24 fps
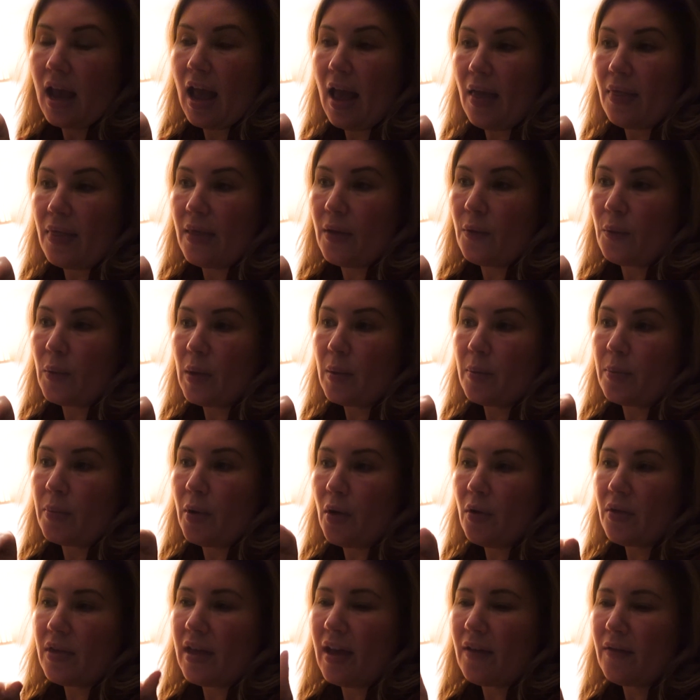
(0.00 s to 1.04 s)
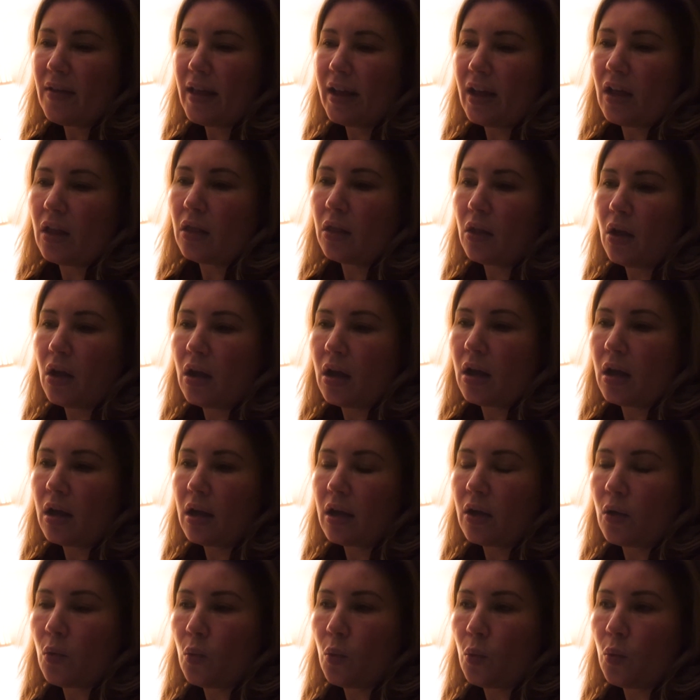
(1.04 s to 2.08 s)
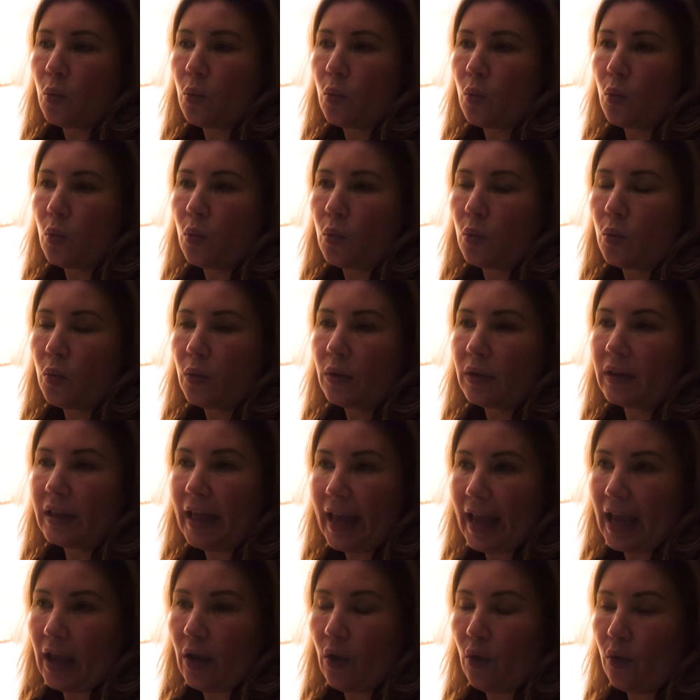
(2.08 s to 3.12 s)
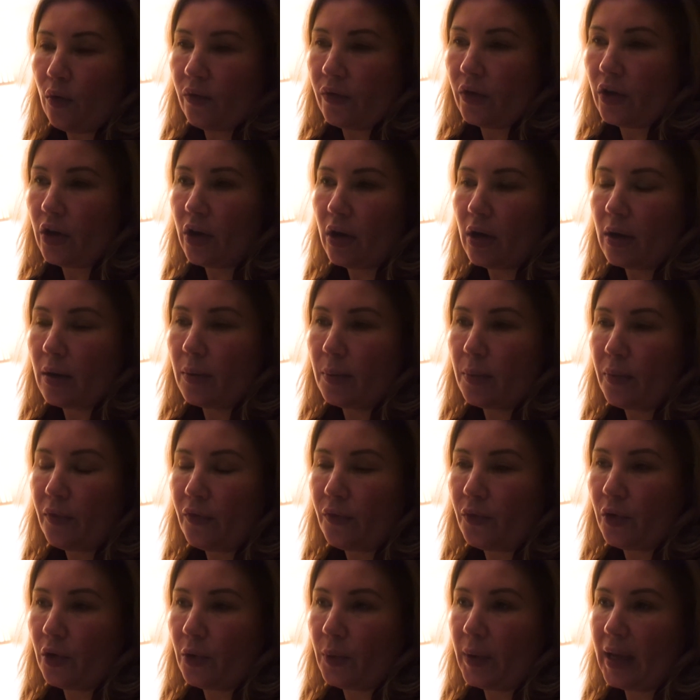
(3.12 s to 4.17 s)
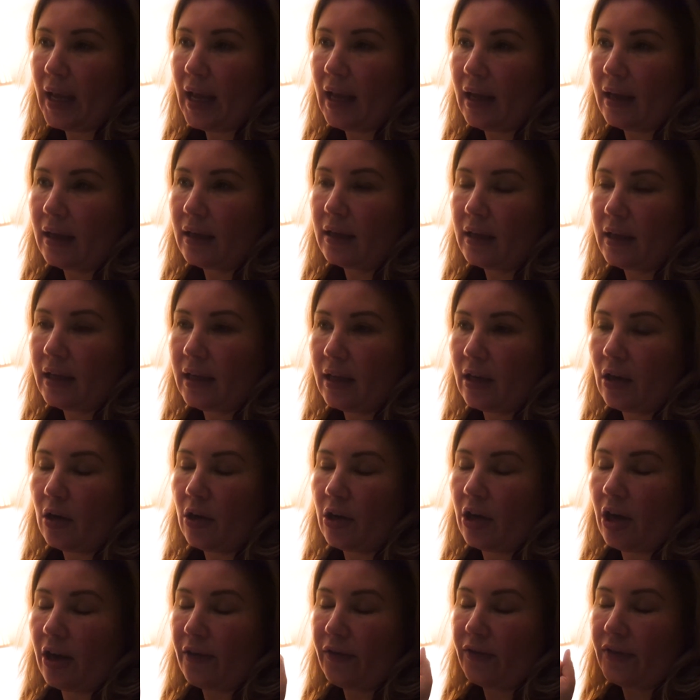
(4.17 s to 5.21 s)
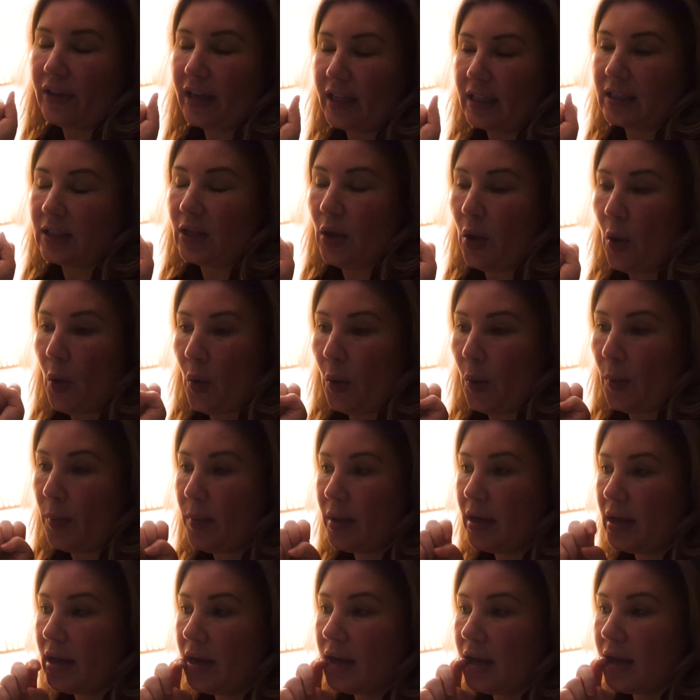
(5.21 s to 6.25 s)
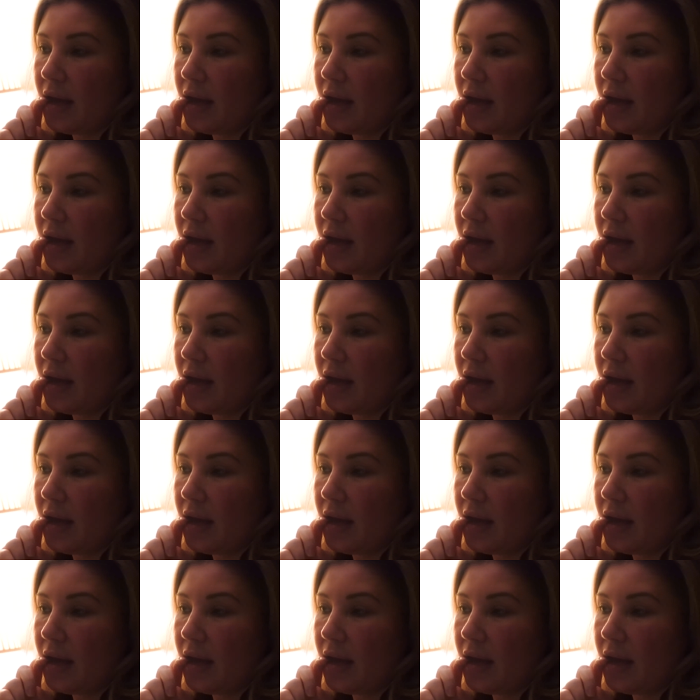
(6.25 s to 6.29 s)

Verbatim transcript: and then we both have like a long layover before we get on our flights home,